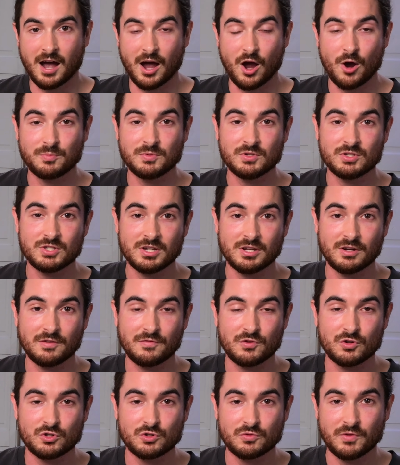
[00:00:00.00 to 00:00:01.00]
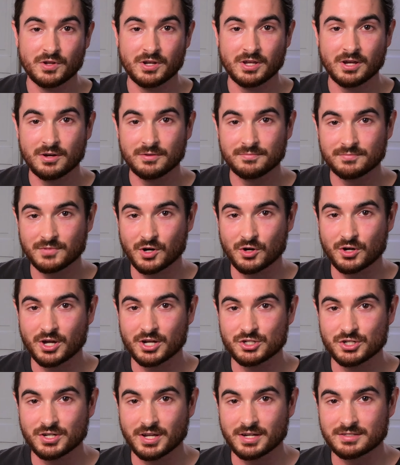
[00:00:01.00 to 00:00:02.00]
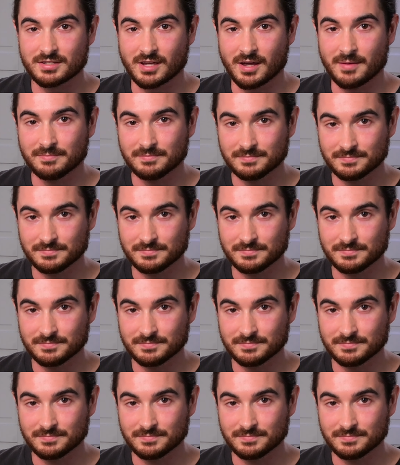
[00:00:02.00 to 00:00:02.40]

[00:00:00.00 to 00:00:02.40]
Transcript: hope to see you in a future video, and I'll catch you next time.